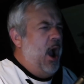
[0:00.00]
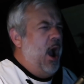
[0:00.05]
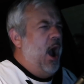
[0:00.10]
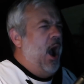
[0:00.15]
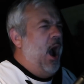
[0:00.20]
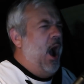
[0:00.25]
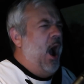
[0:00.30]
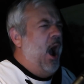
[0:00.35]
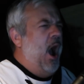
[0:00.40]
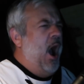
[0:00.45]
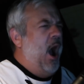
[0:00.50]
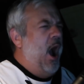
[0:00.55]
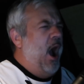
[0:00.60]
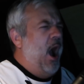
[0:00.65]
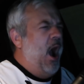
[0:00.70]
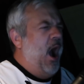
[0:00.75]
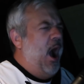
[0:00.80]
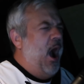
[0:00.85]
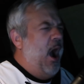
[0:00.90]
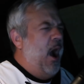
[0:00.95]

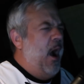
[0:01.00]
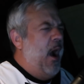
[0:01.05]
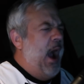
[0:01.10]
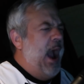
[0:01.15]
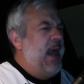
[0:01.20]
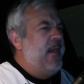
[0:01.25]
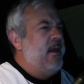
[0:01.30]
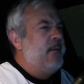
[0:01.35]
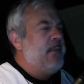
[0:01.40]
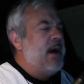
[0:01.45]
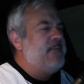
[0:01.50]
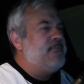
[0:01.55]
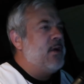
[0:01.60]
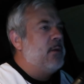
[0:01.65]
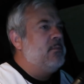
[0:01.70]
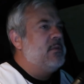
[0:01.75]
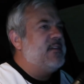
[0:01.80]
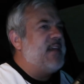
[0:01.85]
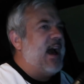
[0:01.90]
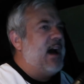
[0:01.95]
and then my
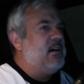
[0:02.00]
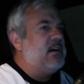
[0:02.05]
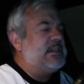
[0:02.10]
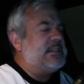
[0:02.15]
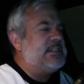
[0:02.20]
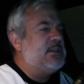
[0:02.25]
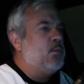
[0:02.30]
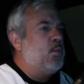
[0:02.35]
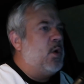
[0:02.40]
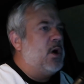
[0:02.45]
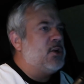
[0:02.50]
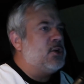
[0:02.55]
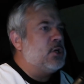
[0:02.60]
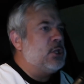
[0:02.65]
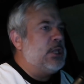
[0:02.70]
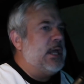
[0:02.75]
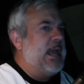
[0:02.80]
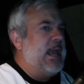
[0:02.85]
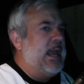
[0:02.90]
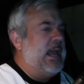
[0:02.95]
friend was Alice in
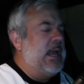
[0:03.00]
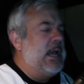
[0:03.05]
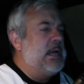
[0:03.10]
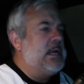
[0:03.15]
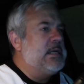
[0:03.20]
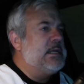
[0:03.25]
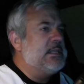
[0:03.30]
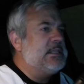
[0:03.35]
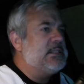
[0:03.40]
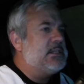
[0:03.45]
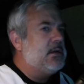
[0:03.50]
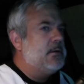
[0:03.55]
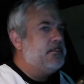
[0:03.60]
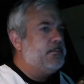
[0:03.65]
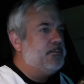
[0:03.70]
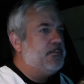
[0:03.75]
Wonderland.